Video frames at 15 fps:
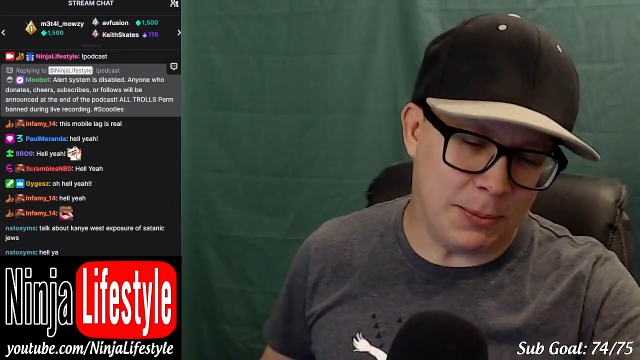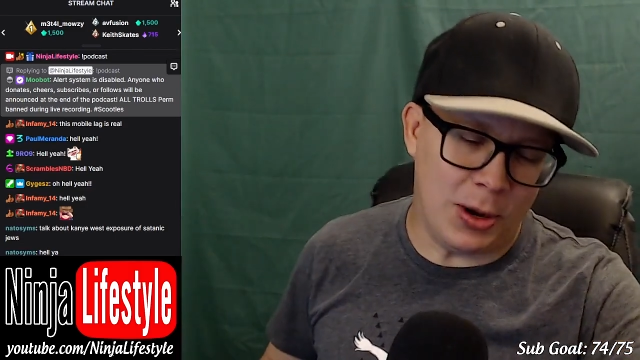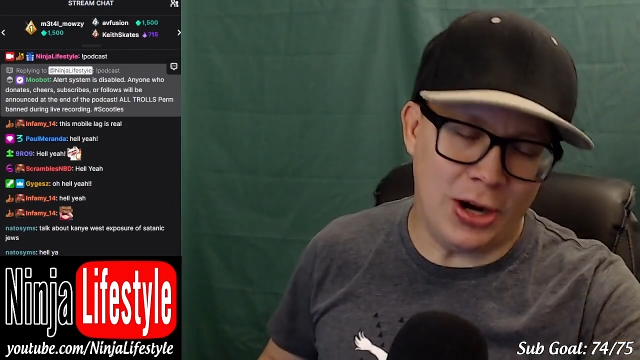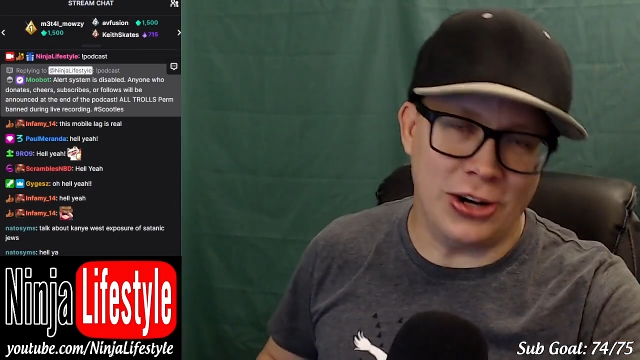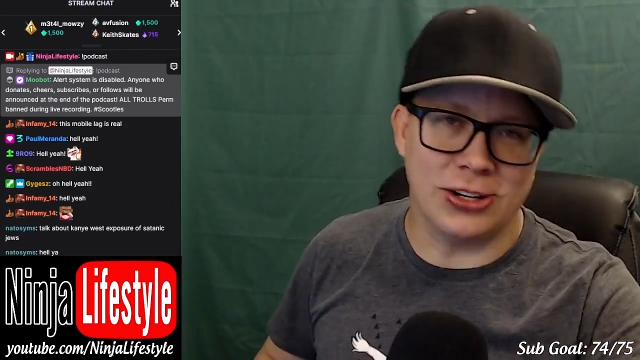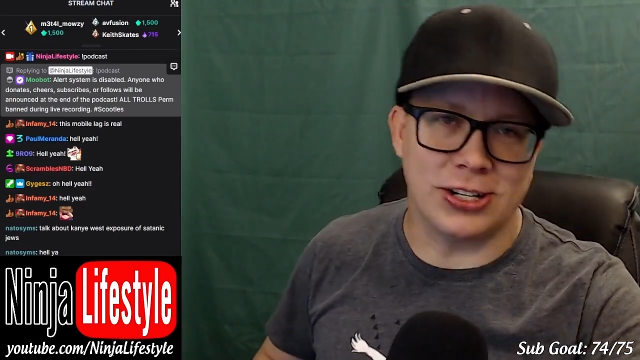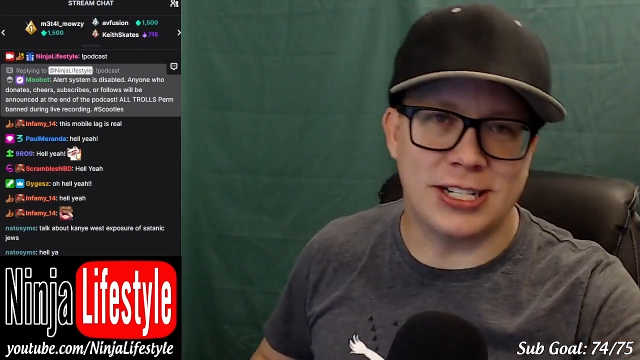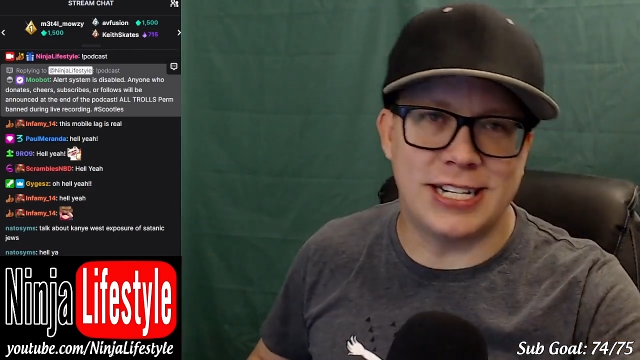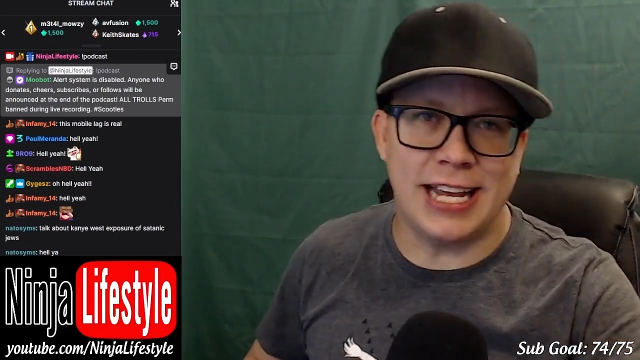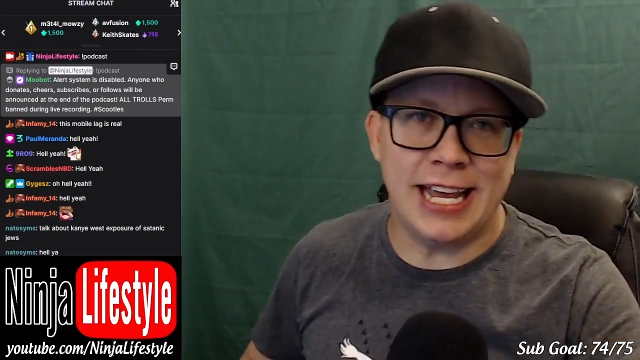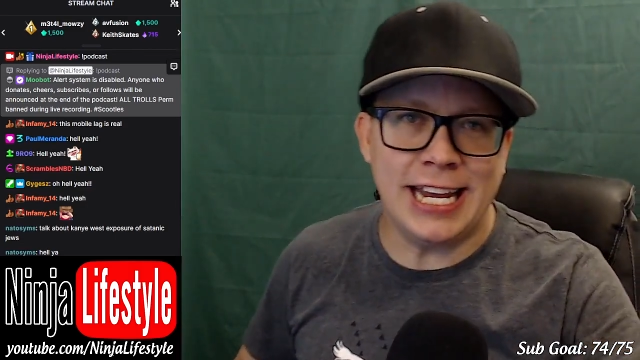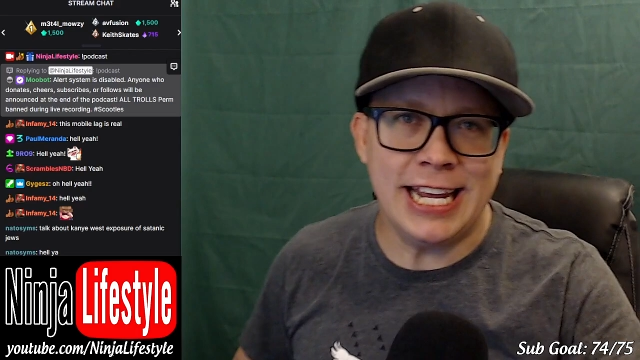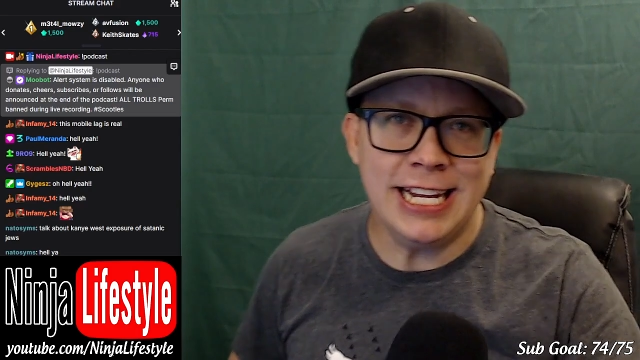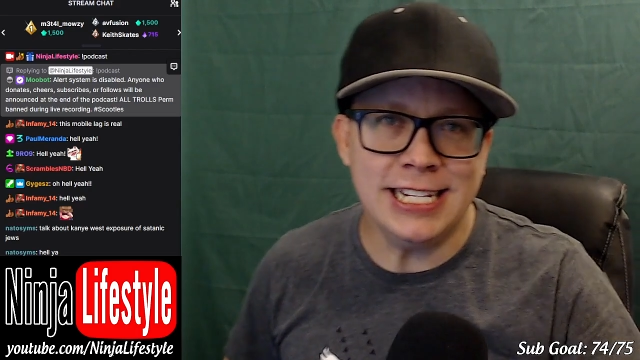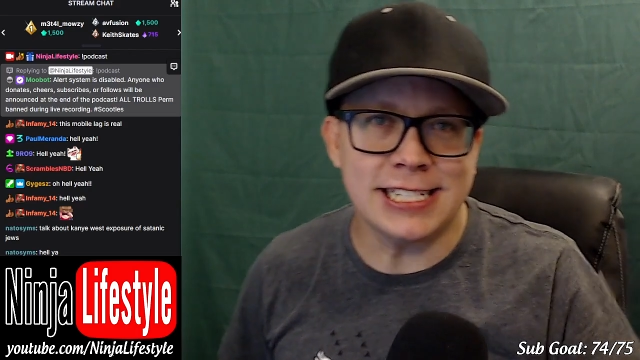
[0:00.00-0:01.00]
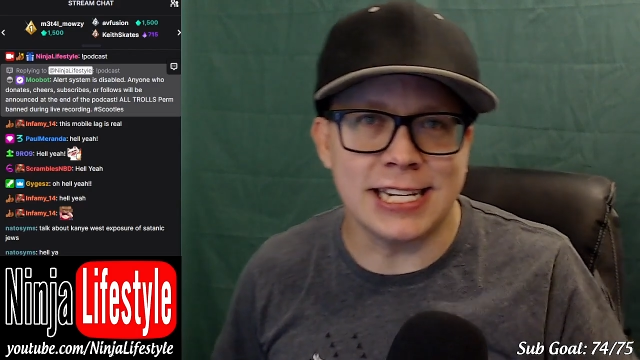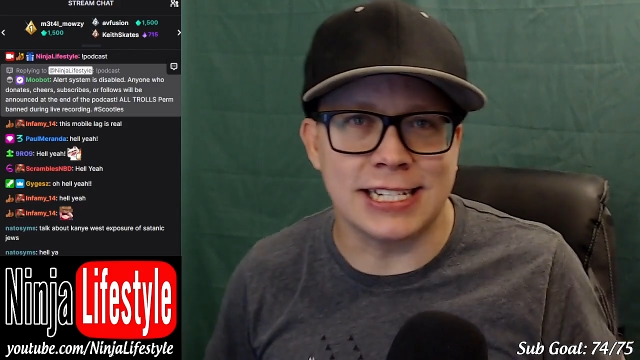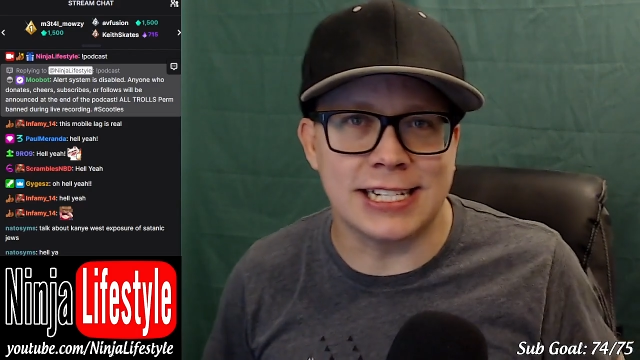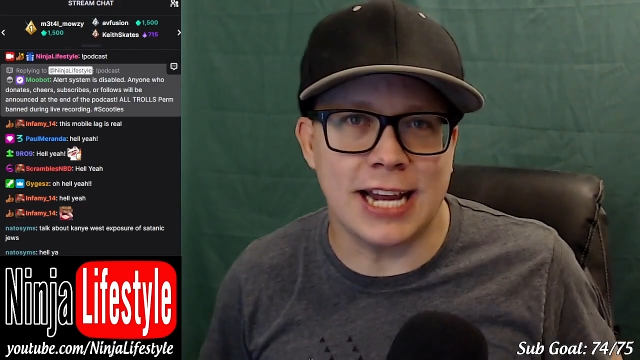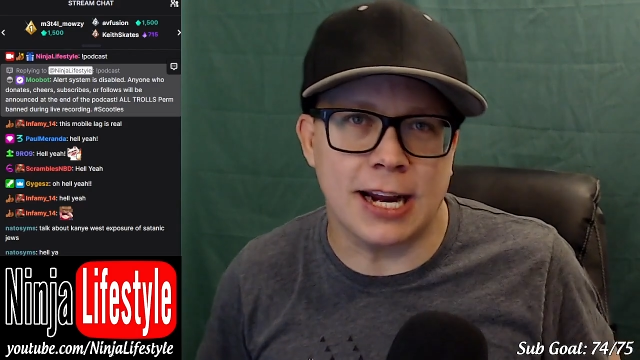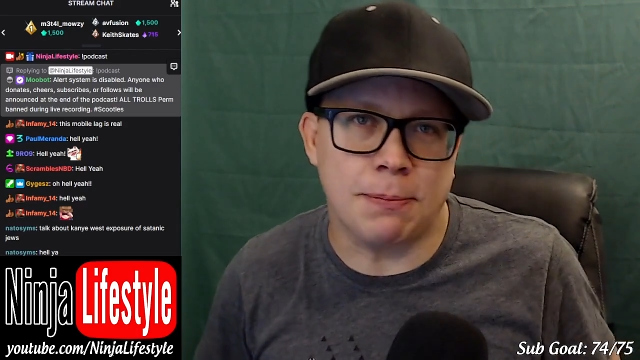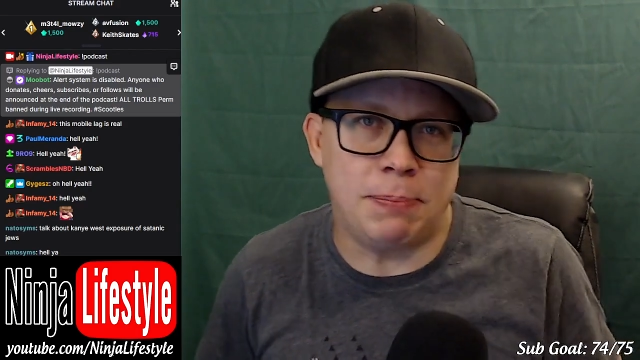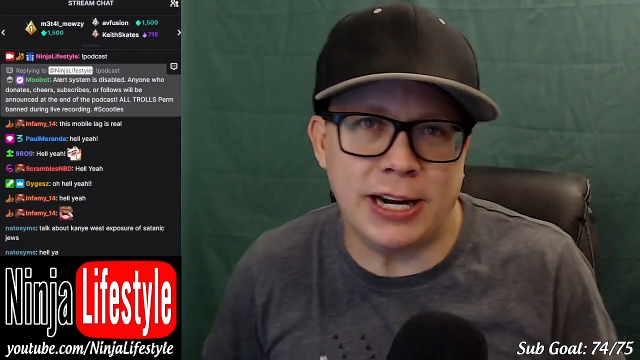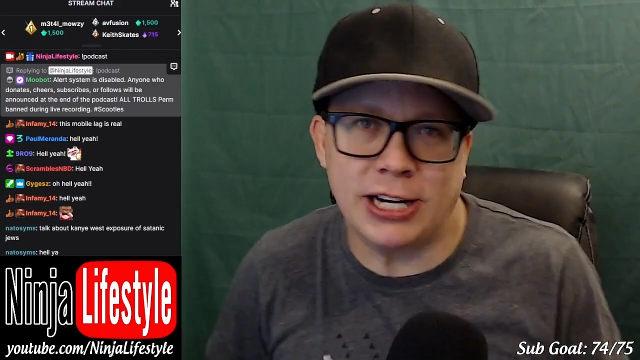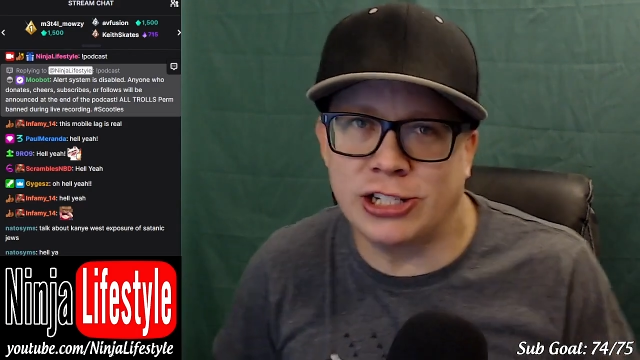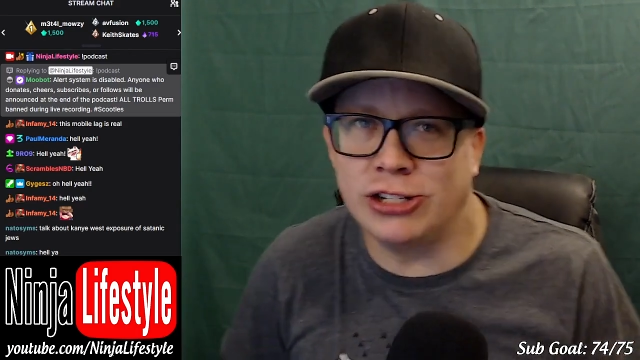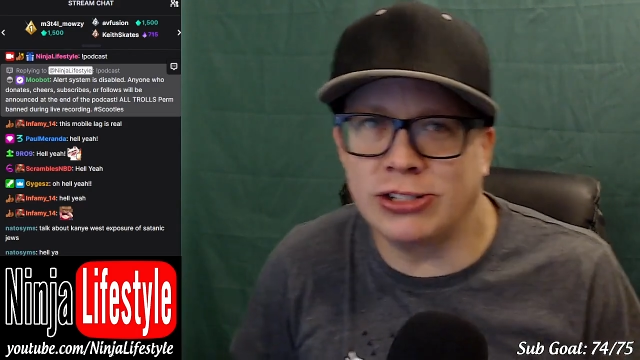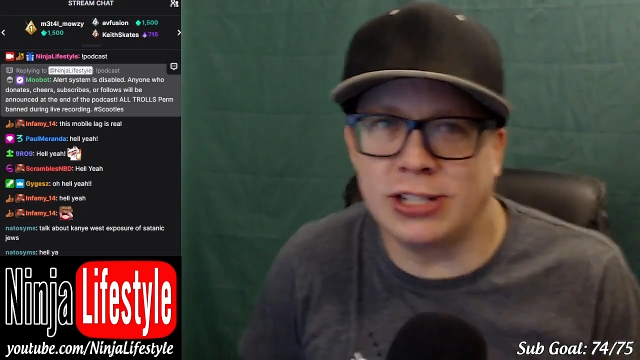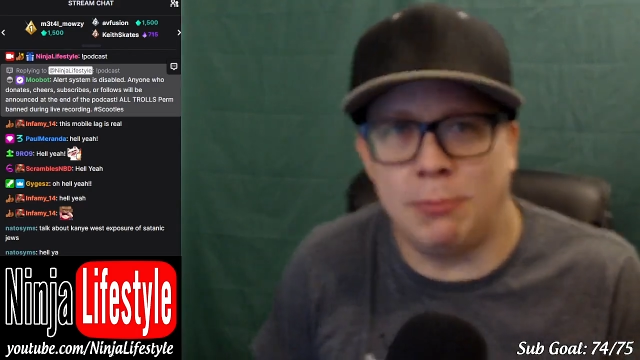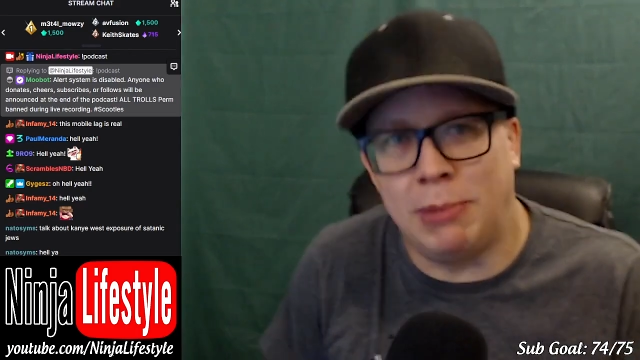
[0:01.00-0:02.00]
them on your titties and take
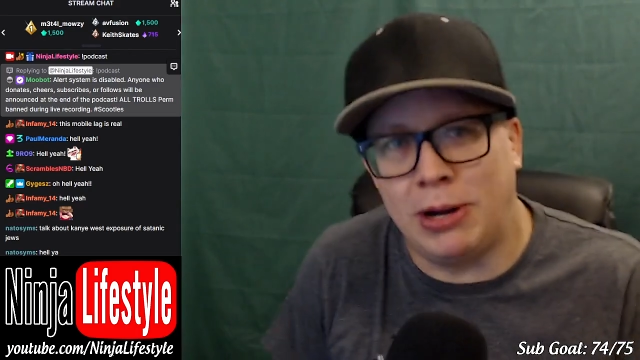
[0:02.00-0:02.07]
pictures in the